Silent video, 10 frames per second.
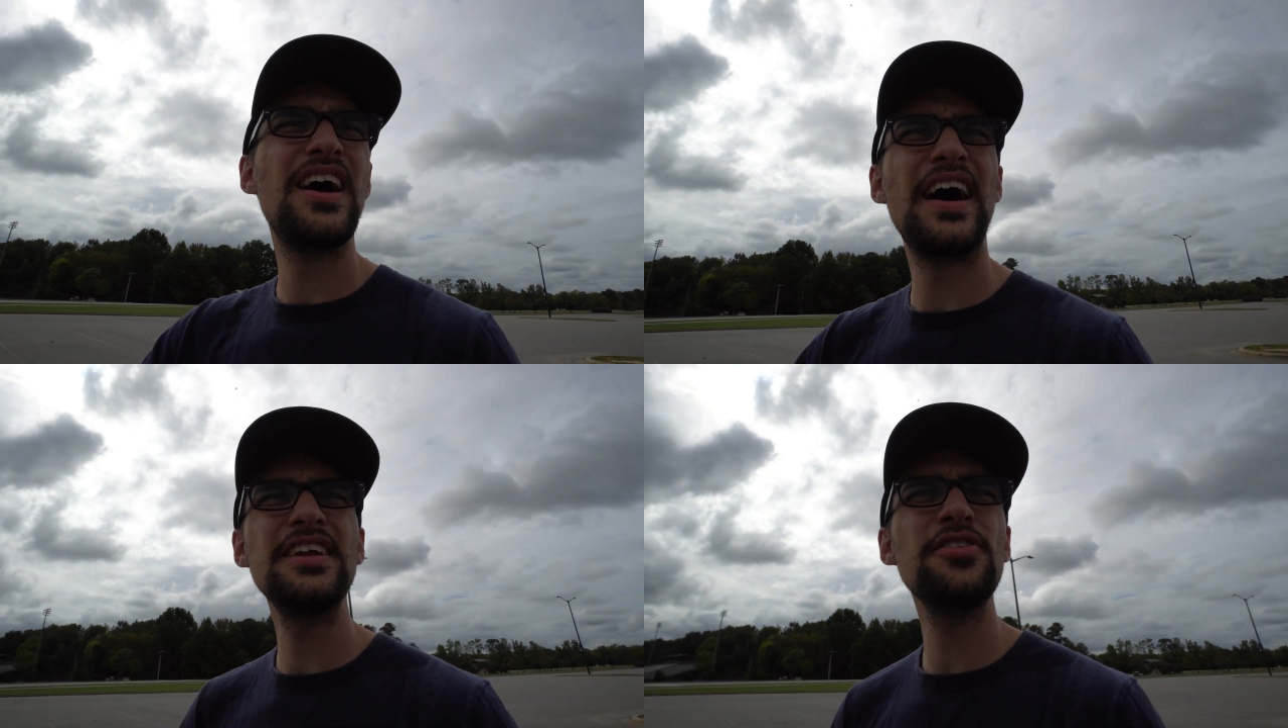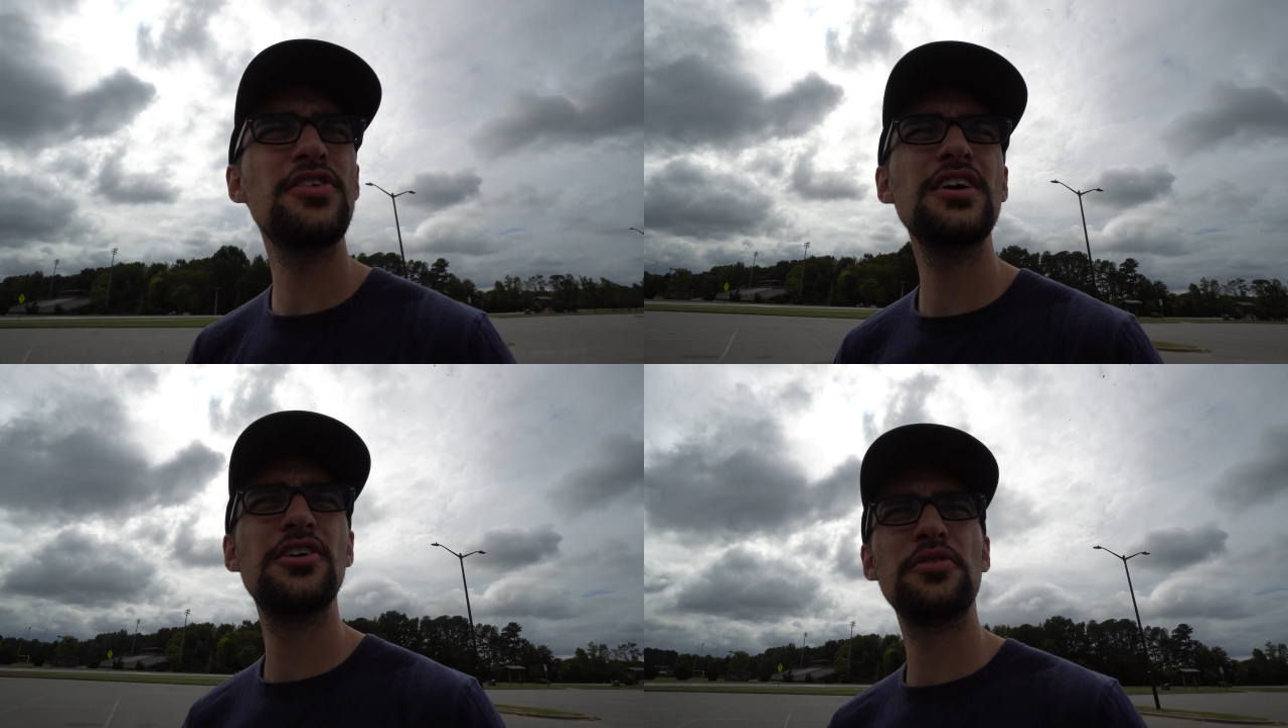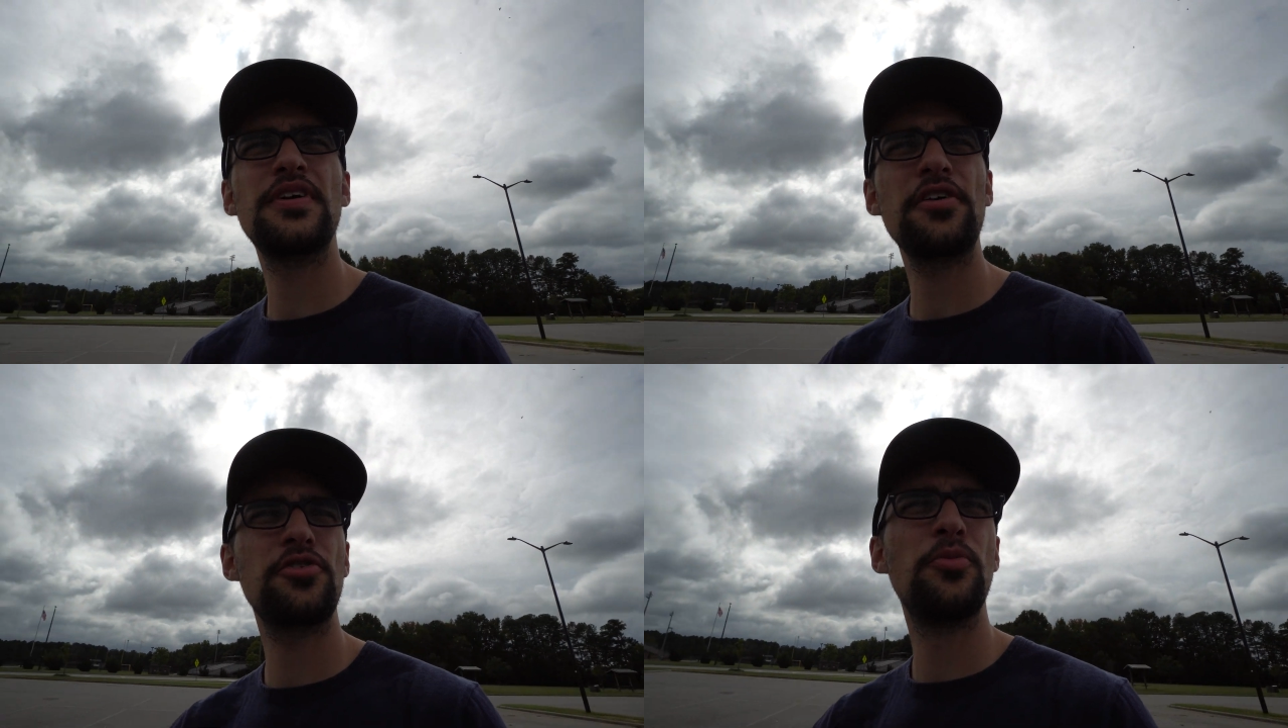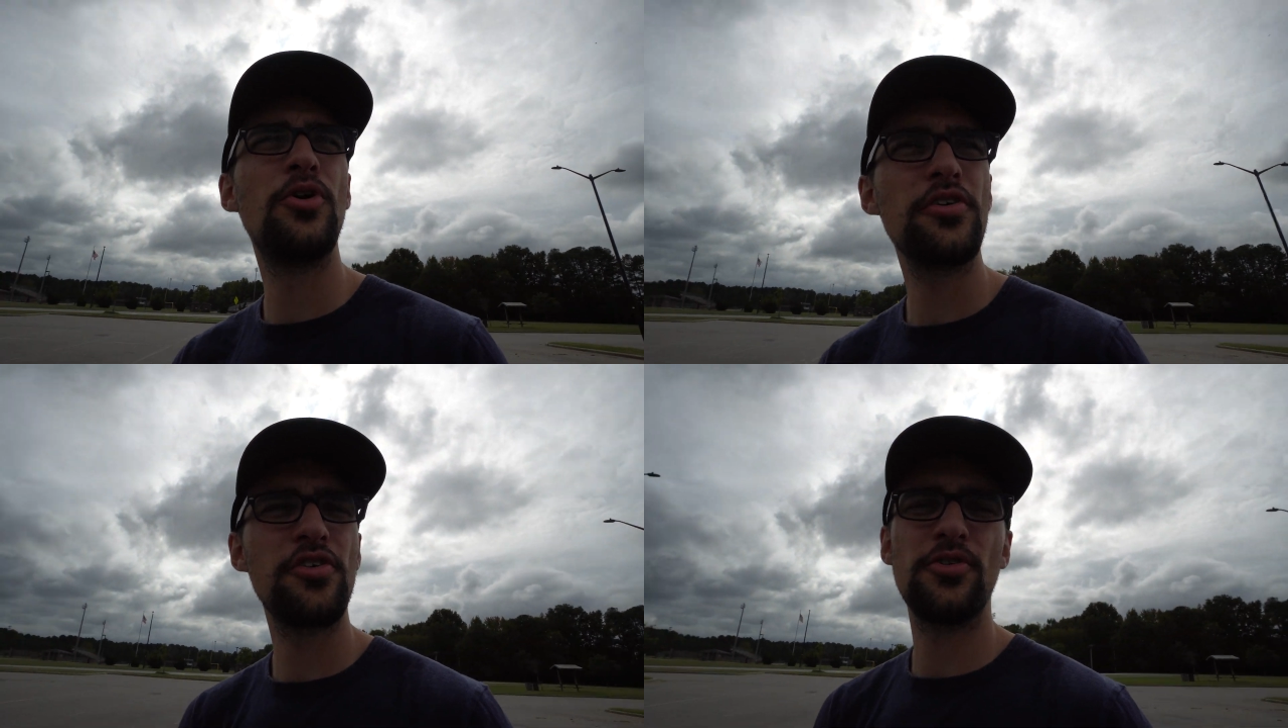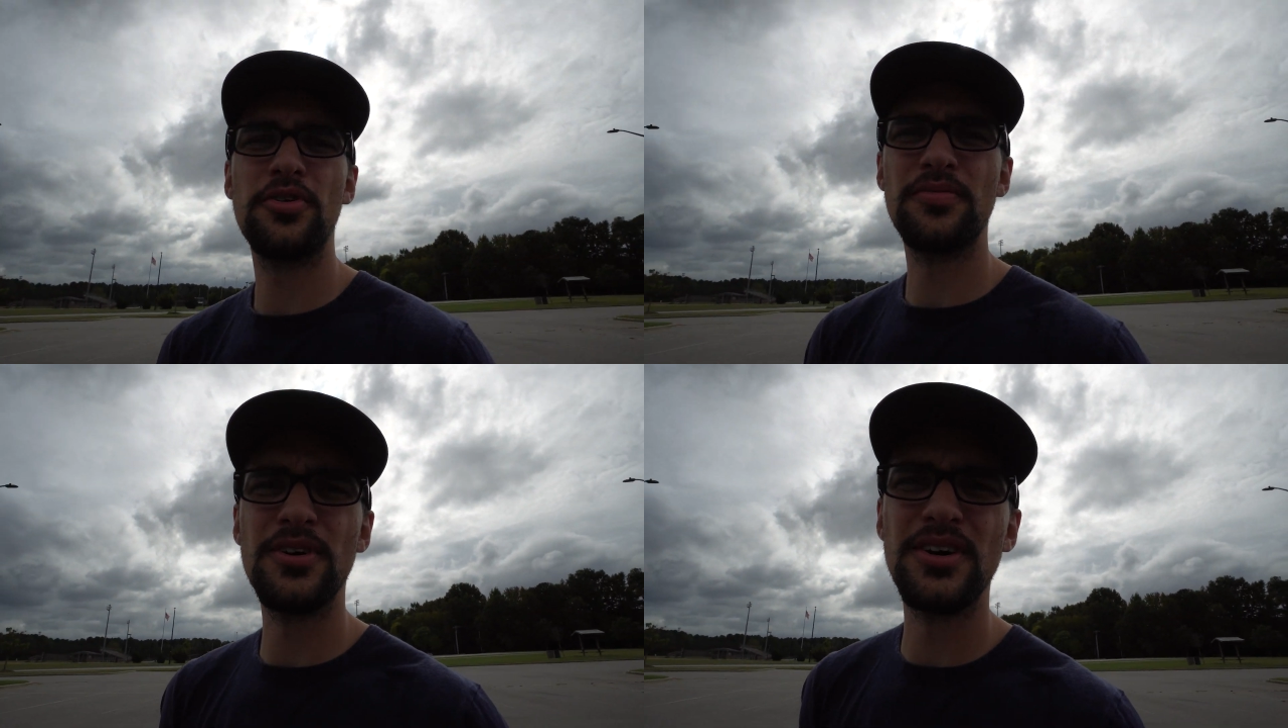I didn't see a lot of custom horses
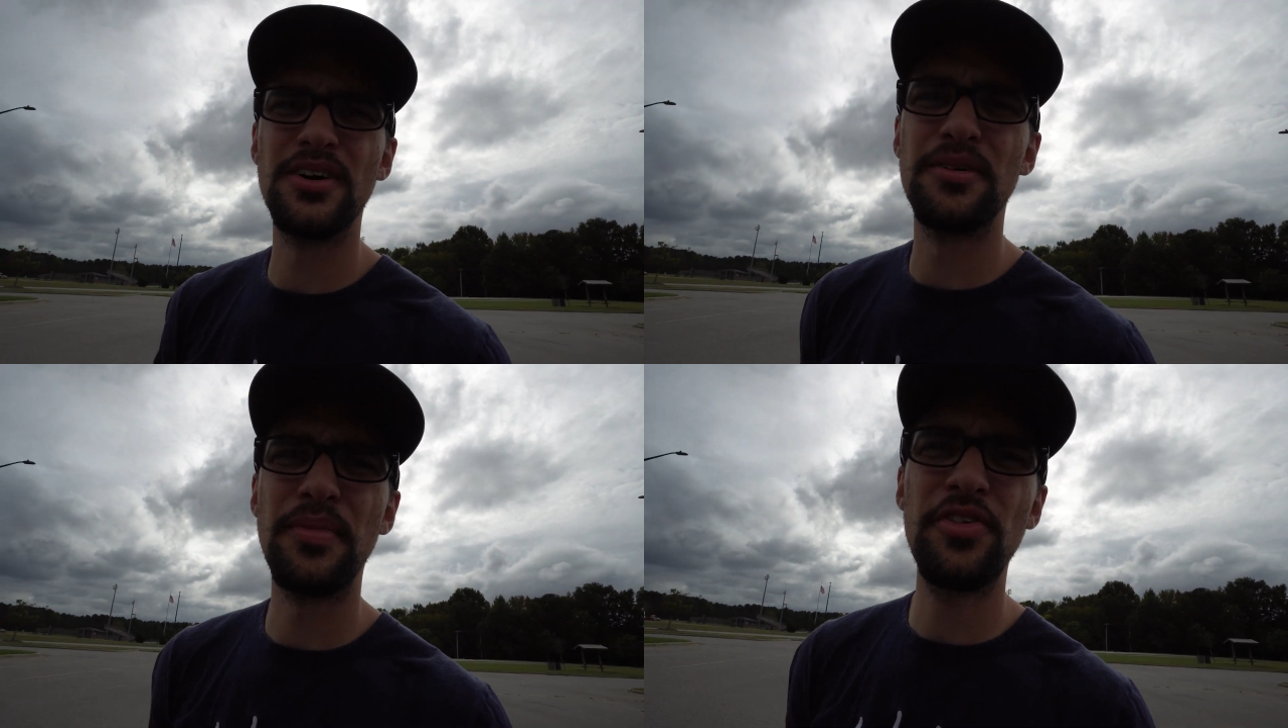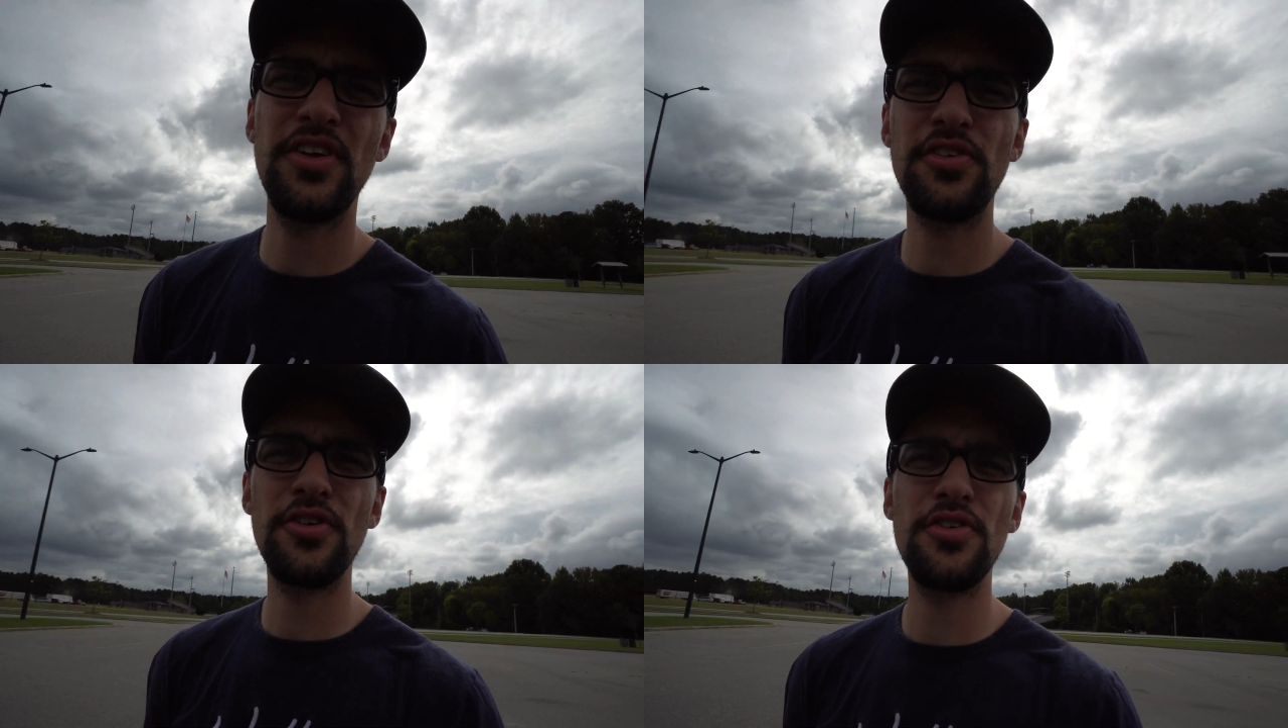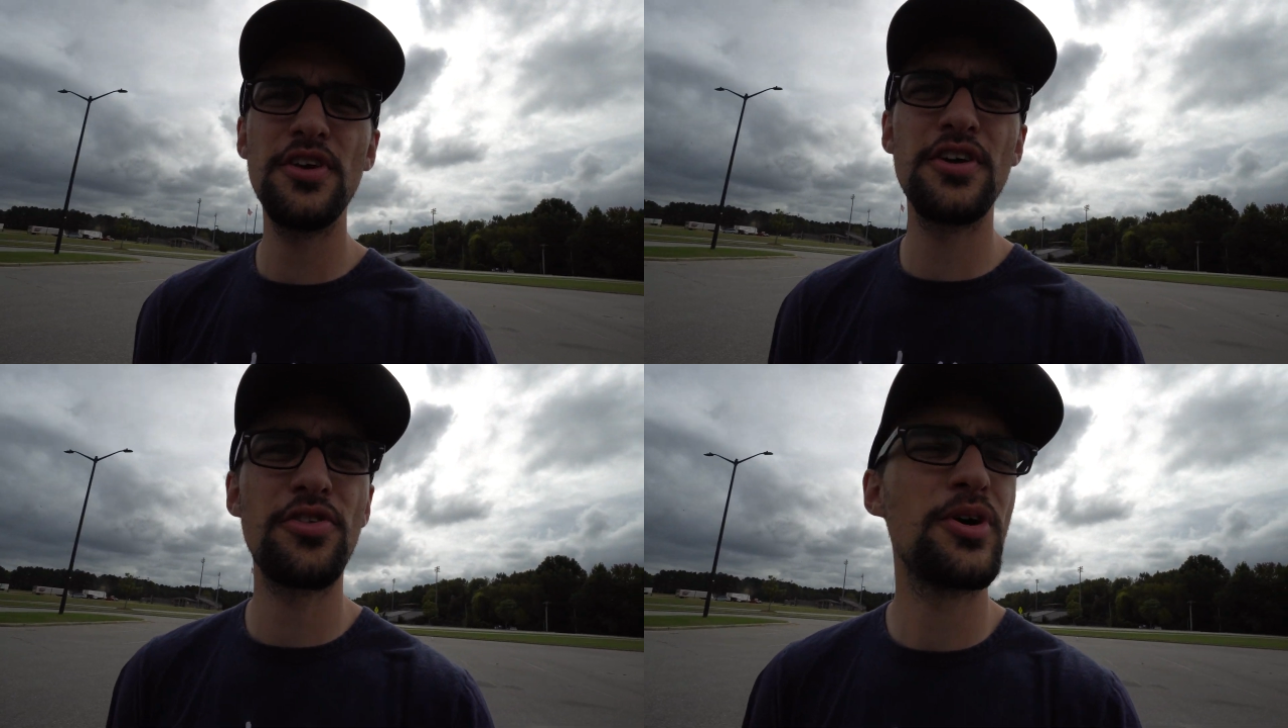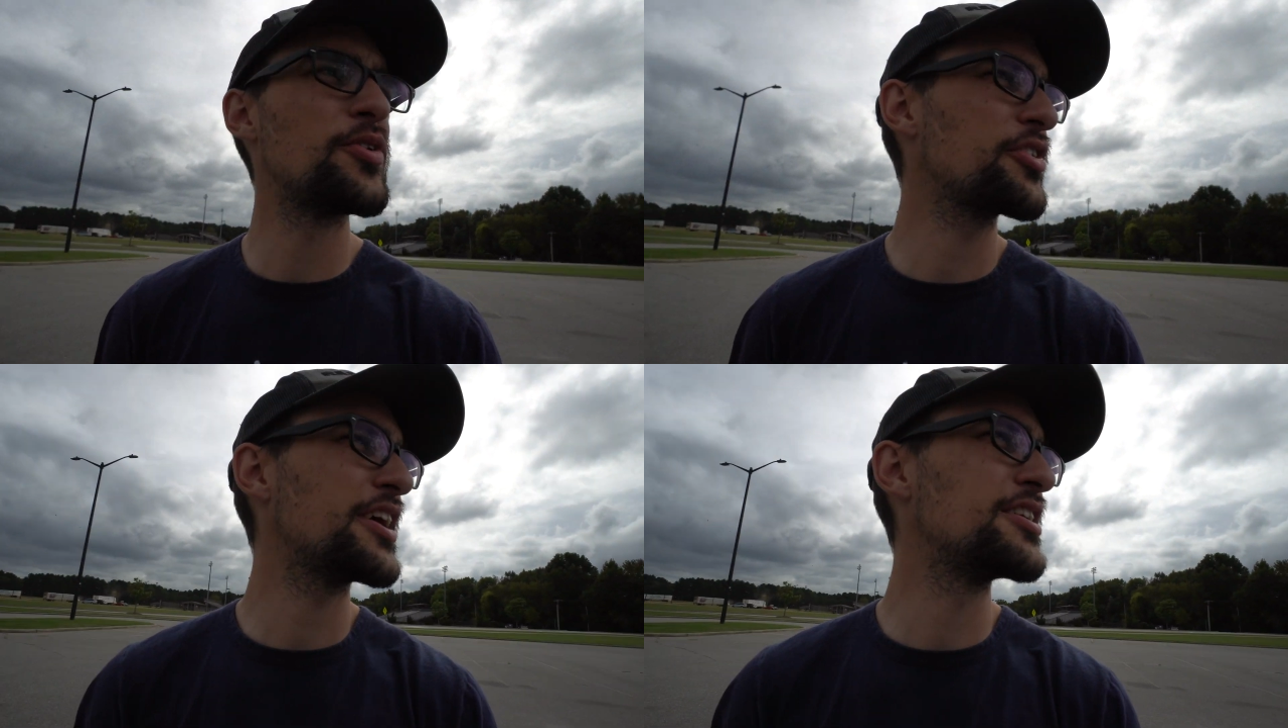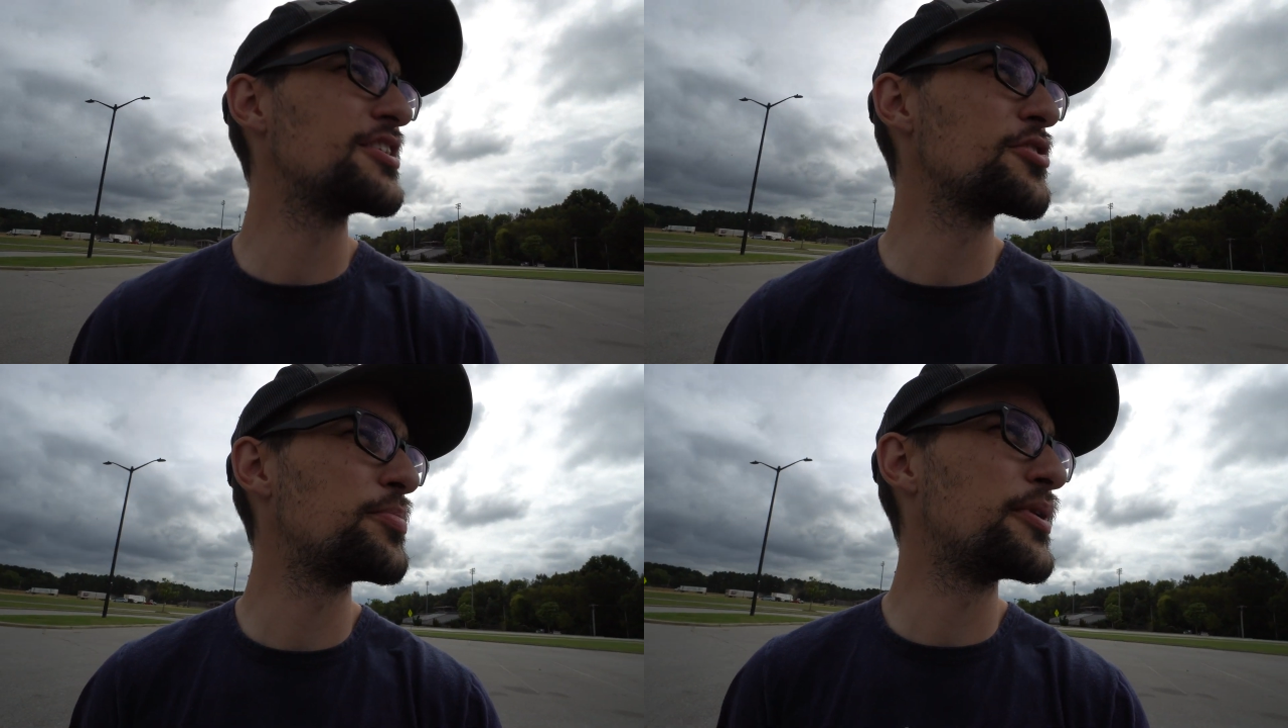on Mustangs this year, so I was kind
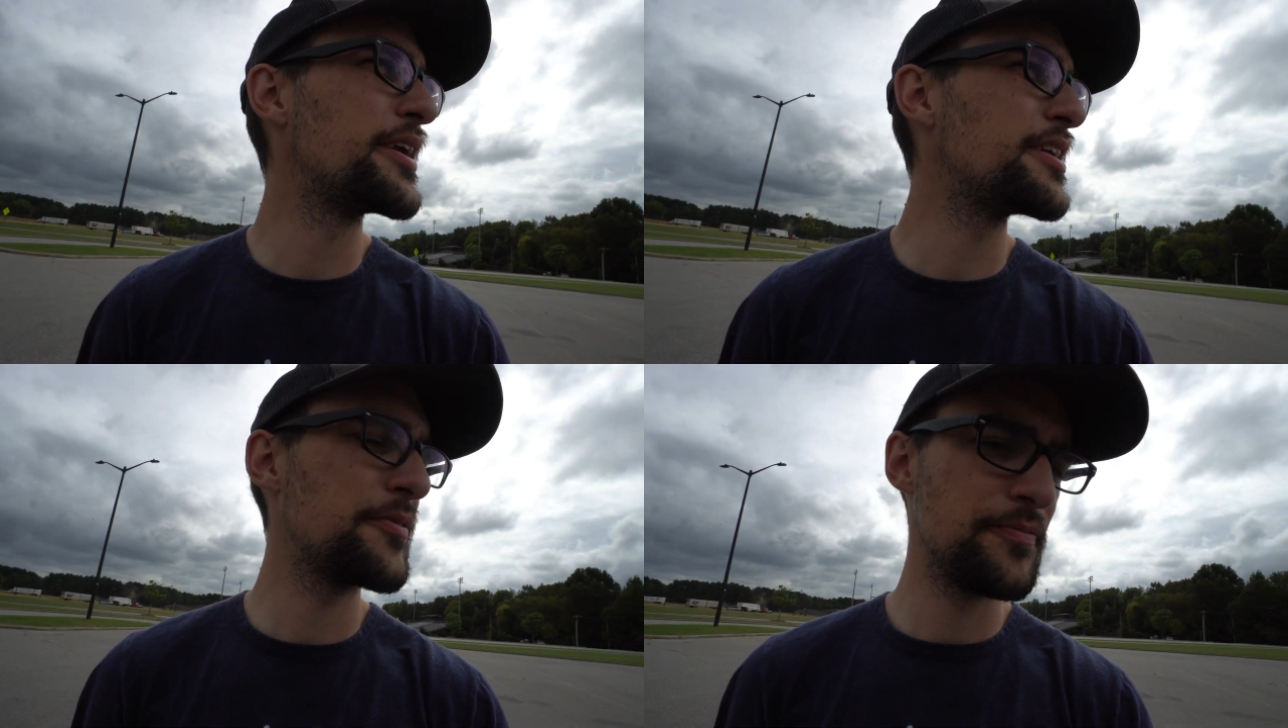of disappointed.